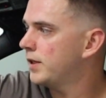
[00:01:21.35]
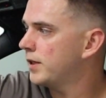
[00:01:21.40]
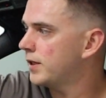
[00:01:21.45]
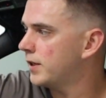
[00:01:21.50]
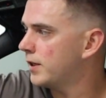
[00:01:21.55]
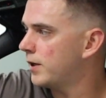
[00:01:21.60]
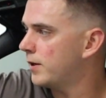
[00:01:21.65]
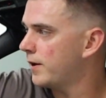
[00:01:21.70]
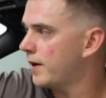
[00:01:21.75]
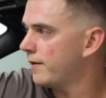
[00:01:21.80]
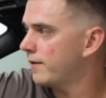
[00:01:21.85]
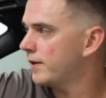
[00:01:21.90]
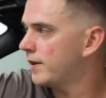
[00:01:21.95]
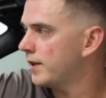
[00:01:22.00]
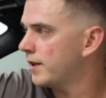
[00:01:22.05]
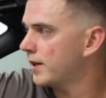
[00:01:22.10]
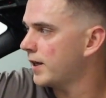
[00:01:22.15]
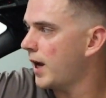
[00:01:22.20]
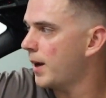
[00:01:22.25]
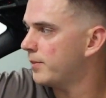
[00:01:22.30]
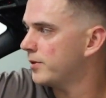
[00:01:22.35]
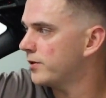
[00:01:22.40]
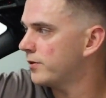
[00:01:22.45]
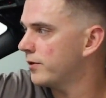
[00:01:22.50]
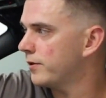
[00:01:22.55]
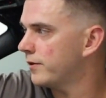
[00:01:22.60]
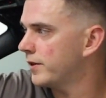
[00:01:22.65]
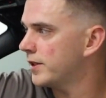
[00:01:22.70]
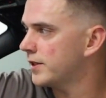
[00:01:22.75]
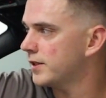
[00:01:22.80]
you know, everything happens
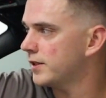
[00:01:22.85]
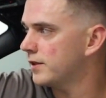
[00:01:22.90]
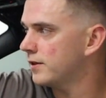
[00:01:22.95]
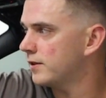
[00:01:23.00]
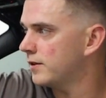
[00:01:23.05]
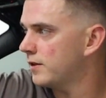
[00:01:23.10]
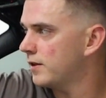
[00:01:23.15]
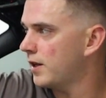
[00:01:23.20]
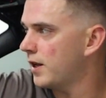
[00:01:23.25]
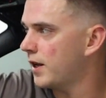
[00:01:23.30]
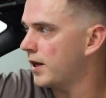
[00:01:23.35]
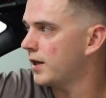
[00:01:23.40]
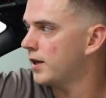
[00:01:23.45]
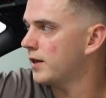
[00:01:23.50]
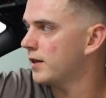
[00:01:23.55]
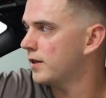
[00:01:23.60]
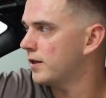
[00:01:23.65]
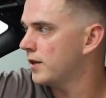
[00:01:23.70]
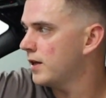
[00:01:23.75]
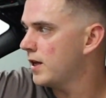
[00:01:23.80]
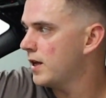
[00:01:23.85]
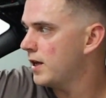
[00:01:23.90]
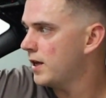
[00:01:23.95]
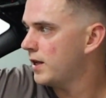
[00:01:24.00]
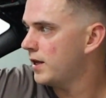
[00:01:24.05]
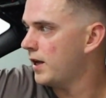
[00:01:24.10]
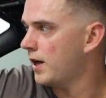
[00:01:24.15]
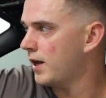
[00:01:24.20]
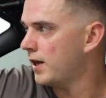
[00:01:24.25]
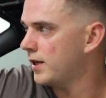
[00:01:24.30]
for a reason, and
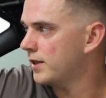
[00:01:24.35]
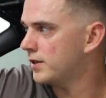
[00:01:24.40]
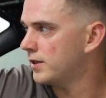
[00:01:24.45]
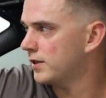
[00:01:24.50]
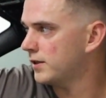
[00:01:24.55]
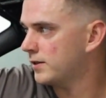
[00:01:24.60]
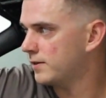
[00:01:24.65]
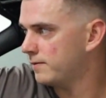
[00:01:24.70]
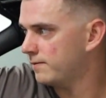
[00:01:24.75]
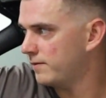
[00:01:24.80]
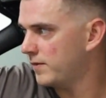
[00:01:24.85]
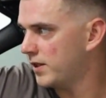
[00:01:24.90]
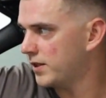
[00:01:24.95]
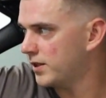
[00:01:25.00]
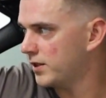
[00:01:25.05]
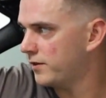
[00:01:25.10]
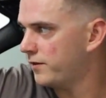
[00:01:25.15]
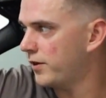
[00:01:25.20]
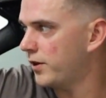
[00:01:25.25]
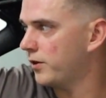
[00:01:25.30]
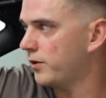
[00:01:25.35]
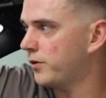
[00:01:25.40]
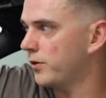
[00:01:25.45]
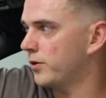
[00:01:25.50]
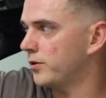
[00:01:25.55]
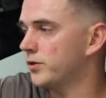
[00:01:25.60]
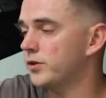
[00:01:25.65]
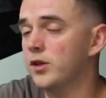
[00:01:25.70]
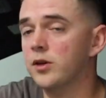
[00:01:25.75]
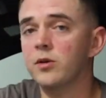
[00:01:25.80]
yeah, it just fell
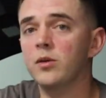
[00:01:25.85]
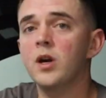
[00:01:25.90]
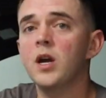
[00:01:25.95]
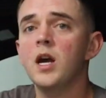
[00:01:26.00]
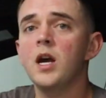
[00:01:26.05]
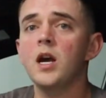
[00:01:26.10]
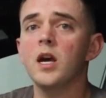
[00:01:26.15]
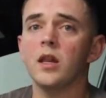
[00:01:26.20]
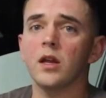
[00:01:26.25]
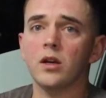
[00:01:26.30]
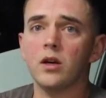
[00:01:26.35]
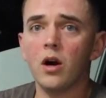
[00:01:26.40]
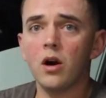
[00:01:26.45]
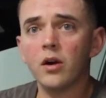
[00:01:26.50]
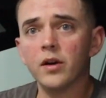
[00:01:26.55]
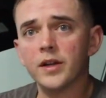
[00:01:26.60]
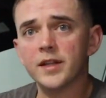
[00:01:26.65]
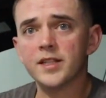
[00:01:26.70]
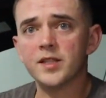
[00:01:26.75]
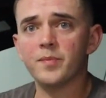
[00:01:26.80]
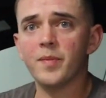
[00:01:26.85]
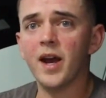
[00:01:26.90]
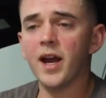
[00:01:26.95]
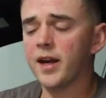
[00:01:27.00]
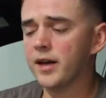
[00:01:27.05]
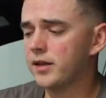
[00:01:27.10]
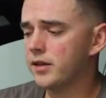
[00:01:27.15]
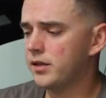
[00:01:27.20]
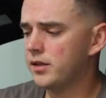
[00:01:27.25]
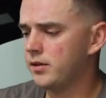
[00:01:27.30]
through. So the car is
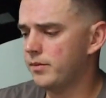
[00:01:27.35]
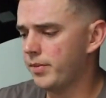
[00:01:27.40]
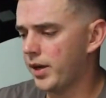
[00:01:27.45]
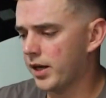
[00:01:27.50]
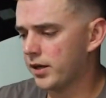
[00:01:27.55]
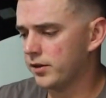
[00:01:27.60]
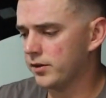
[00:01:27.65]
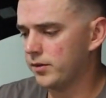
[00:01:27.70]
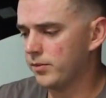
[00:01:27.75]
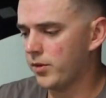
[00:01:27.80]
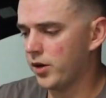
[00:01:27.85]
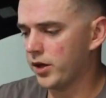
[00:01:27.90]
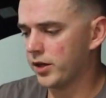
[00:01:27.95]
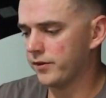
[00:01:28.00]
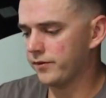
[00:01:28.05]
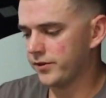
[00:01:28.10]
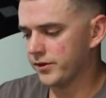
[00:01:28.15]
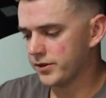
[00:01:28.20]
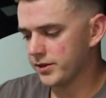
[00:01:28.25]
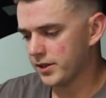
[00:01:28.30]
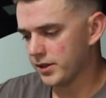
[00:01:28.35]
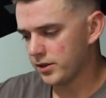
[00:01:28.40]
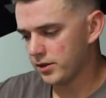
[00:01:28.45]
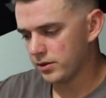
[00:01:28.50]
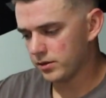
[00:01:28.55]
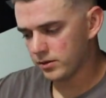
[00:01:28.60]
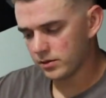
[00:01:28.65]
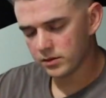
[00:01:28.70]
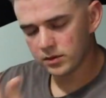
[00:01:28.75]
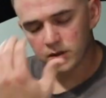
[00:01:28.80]
back on the market for
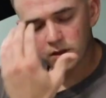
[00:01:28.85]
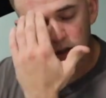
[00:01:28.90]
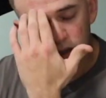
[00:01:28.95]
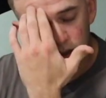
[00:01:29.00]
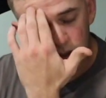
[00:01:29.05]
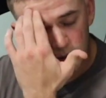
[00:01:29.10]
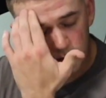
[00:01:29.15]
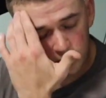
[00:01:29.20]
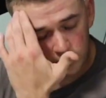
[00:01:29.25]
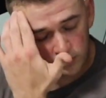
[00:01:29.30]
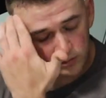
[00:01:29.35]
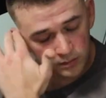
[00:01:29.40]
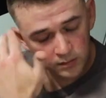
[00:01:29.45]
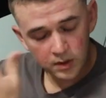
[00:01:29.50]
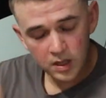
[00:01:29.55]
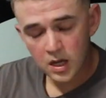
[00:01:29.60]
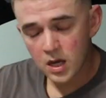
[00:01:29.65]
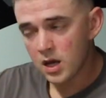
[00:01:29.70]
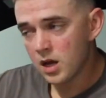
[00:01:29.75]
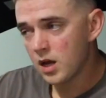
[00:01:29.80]
sale.